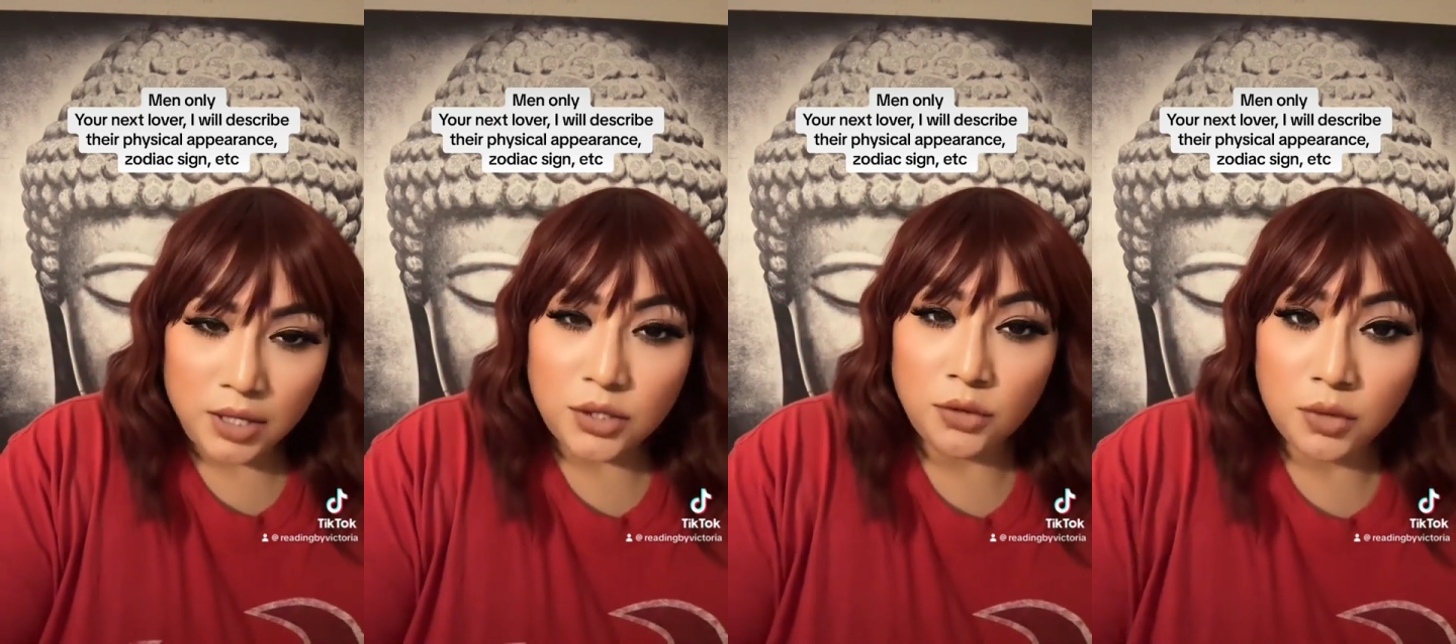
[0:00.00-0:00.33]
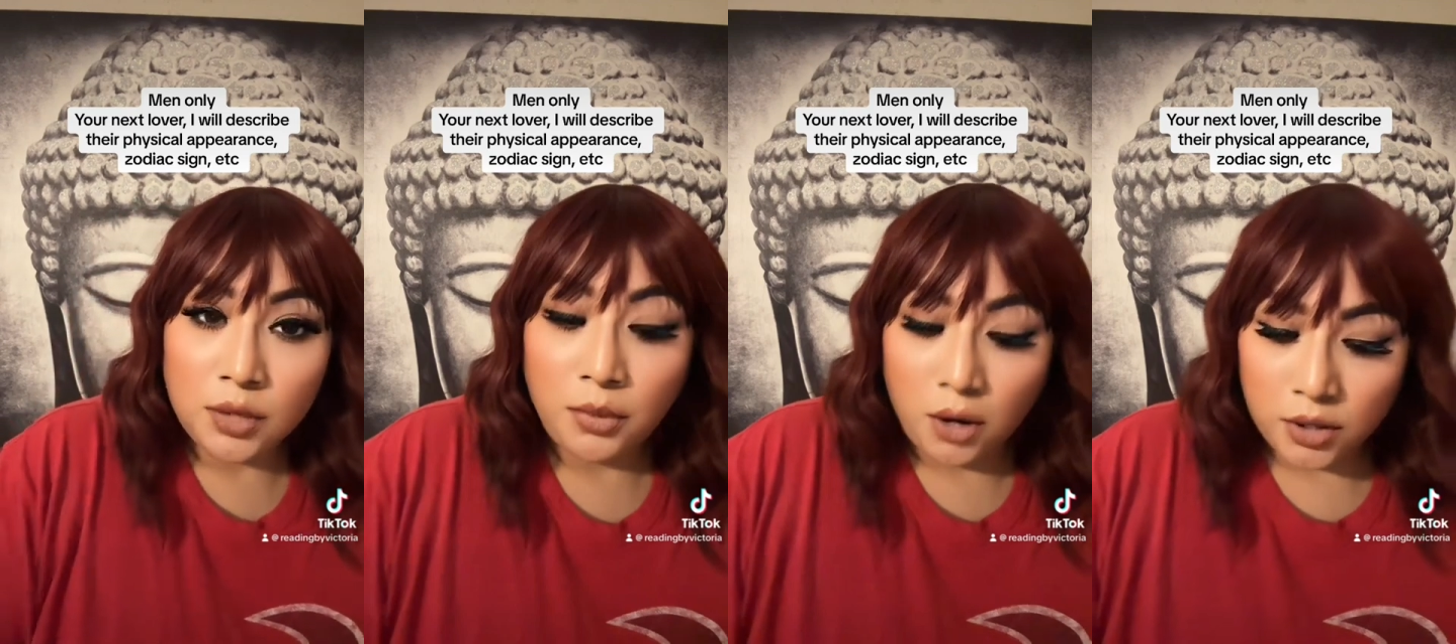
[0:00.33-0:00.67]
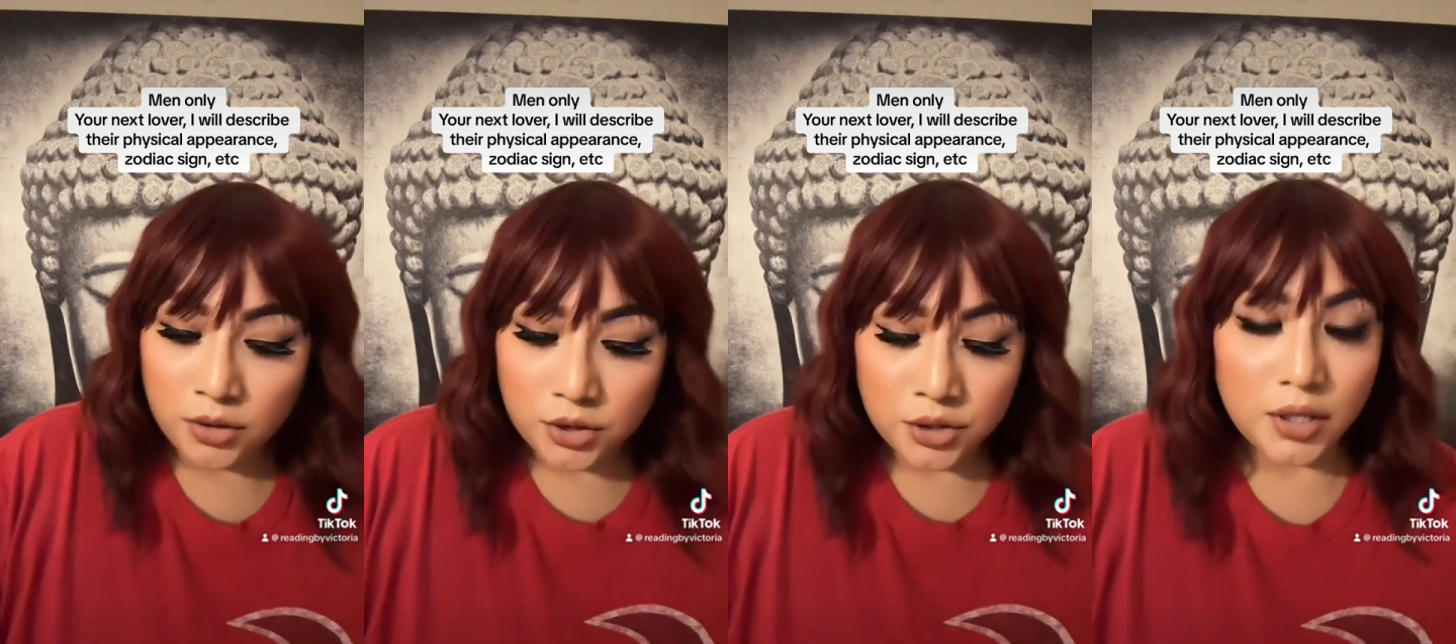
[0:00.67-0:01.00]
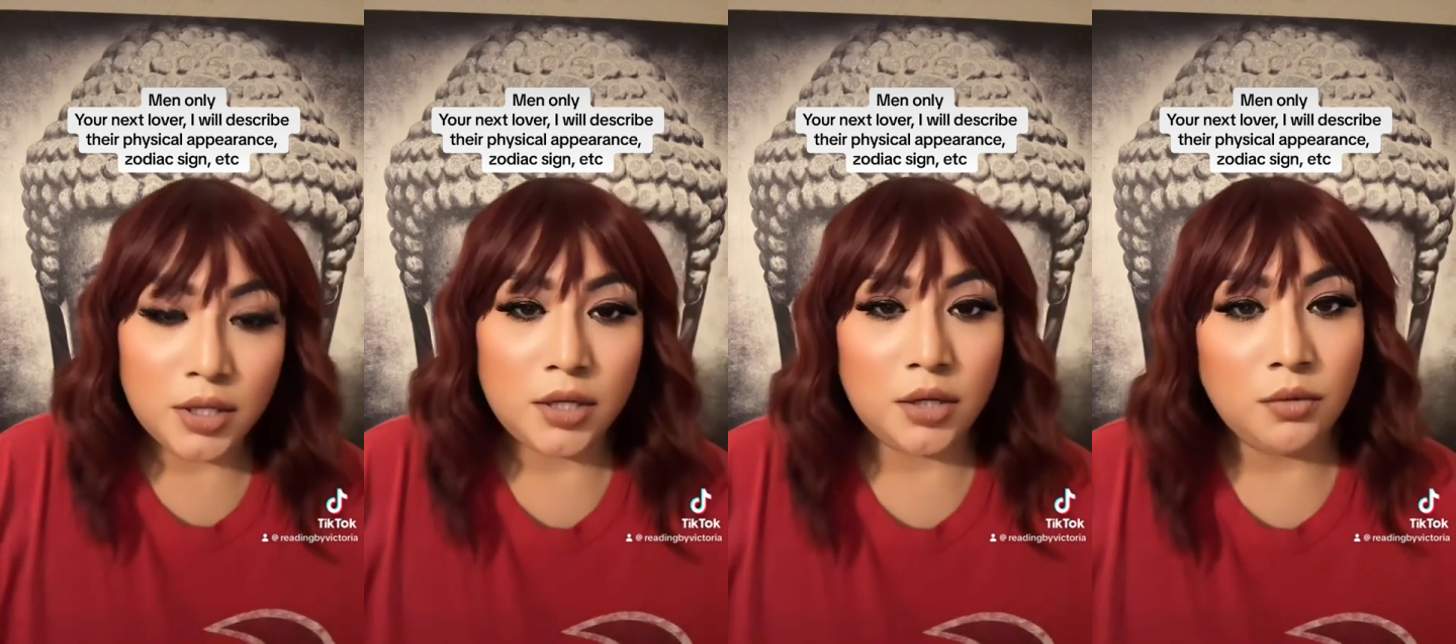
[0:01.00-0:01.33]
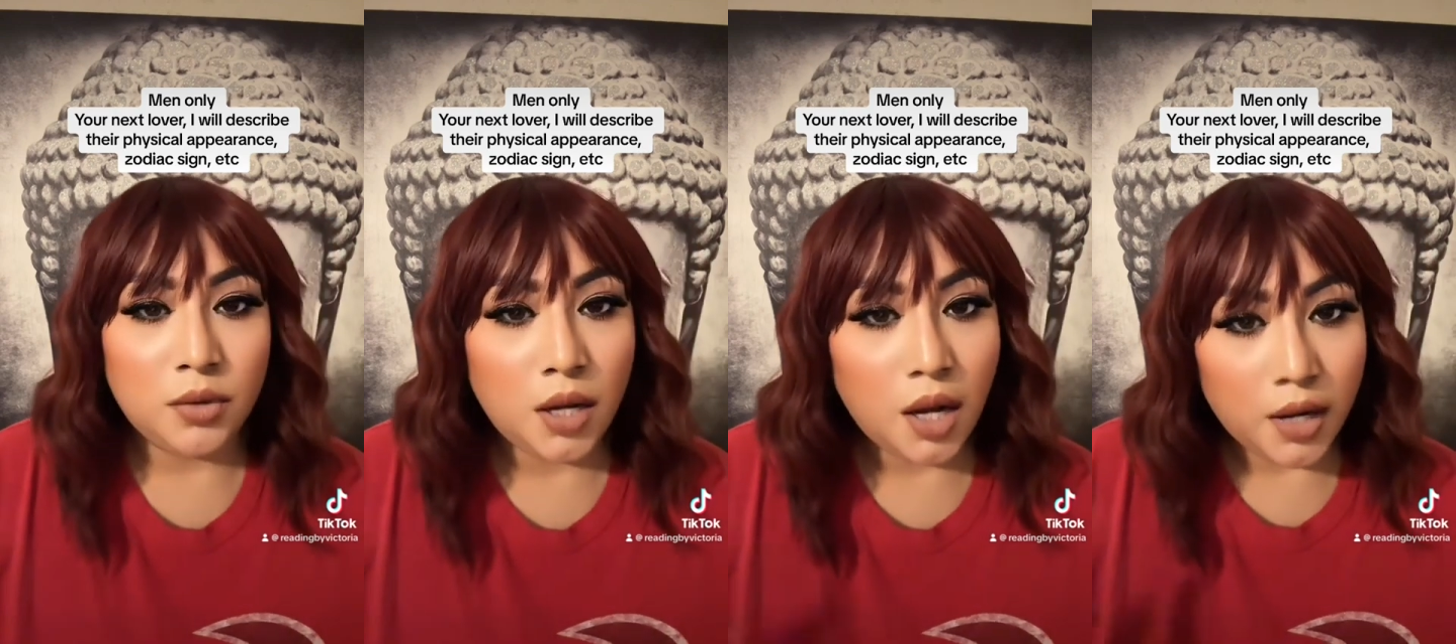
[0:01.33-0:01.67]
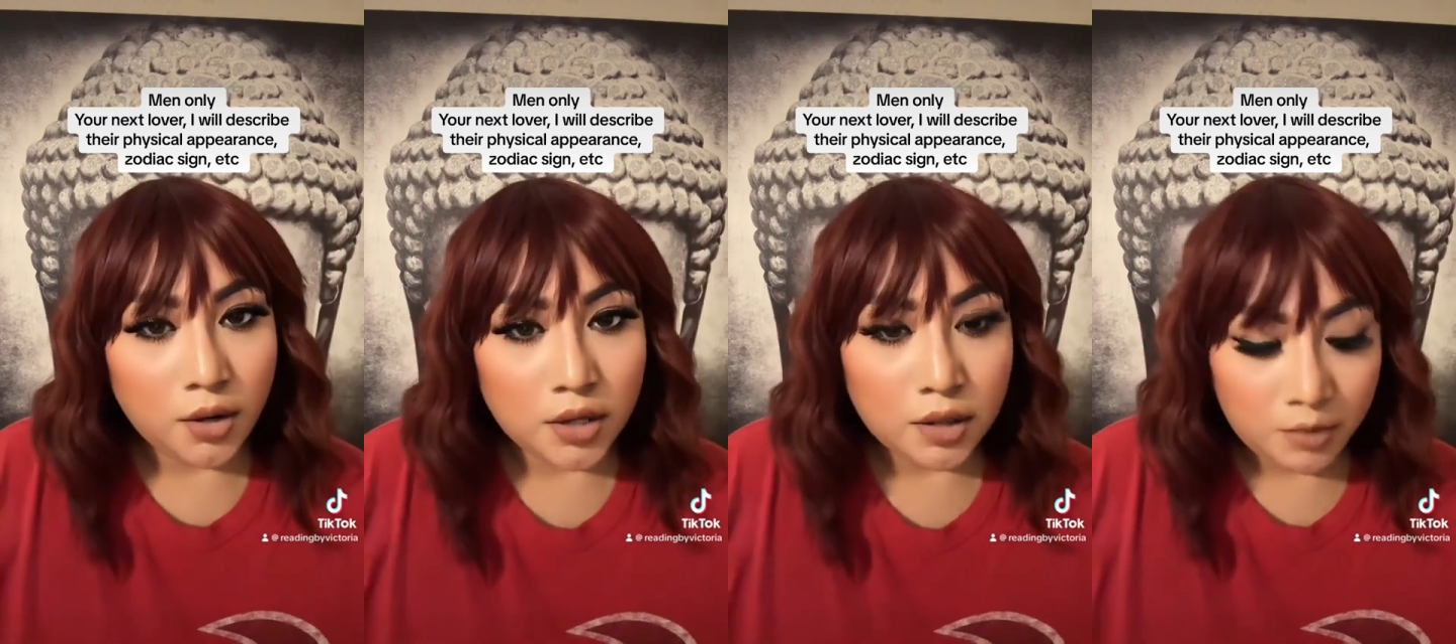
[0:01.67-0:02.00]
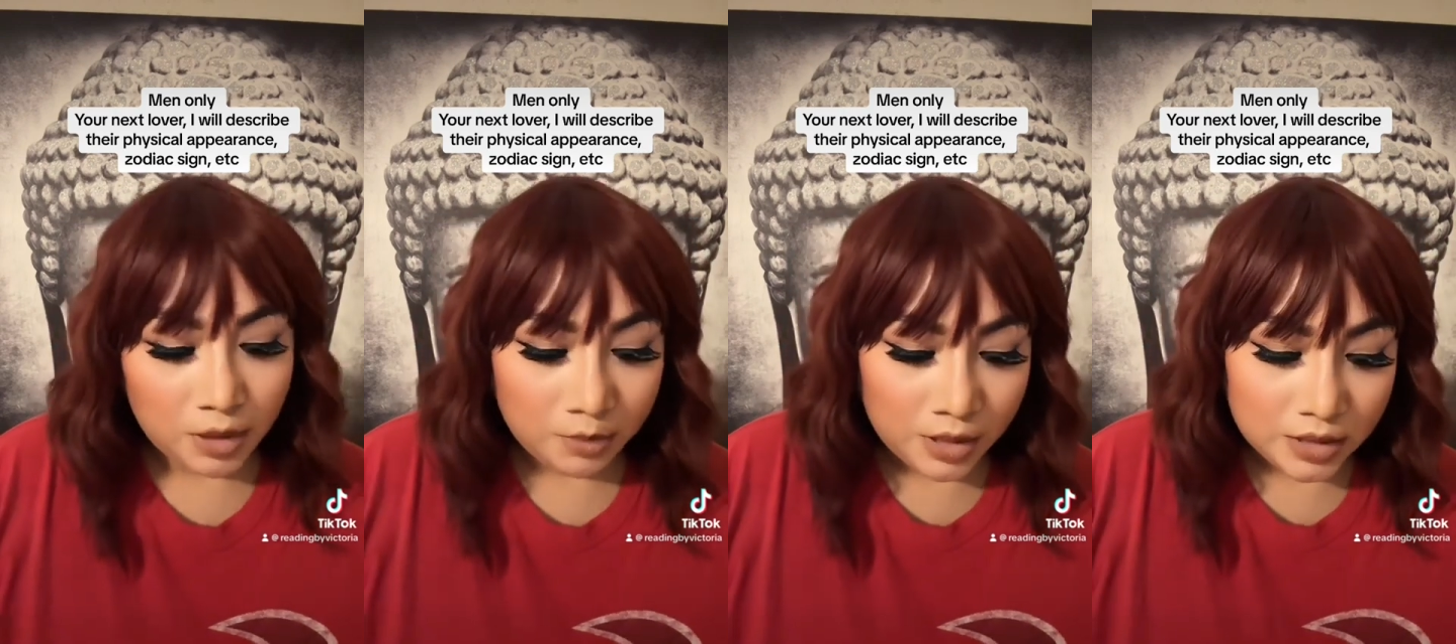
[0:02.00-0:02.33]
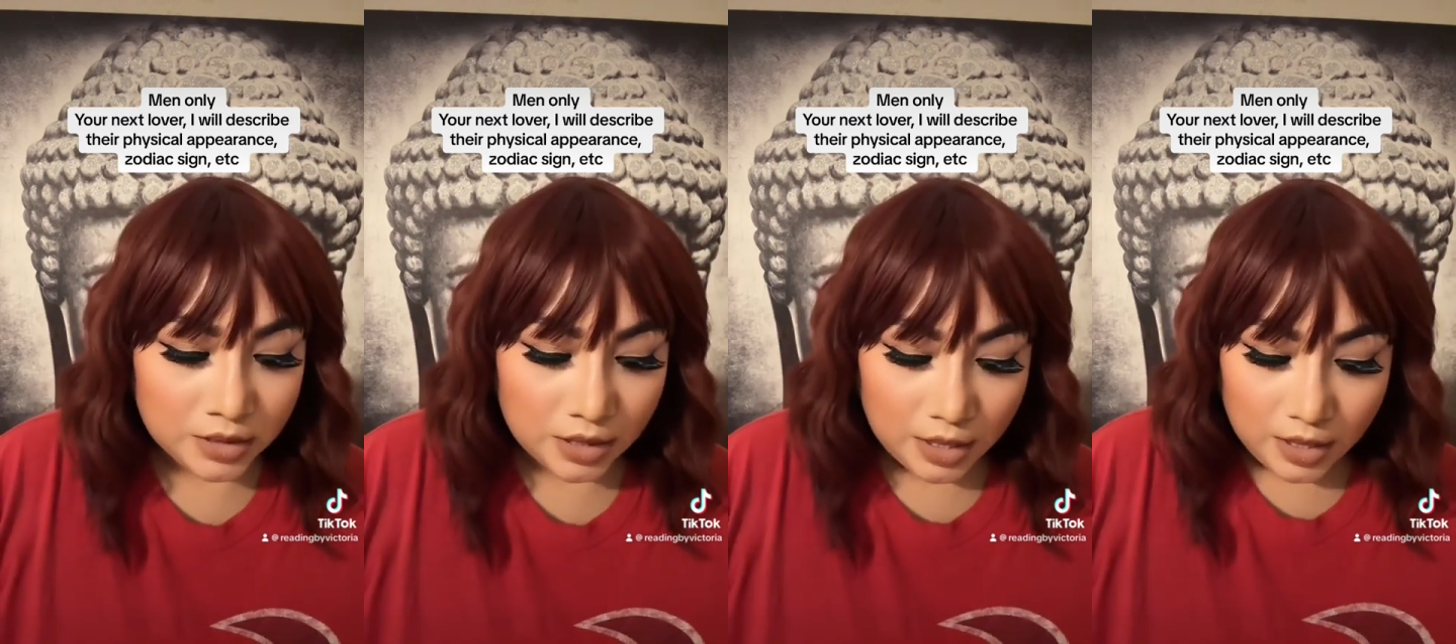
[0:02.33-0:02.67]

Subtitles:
want a partnership. They do want a higher commitment.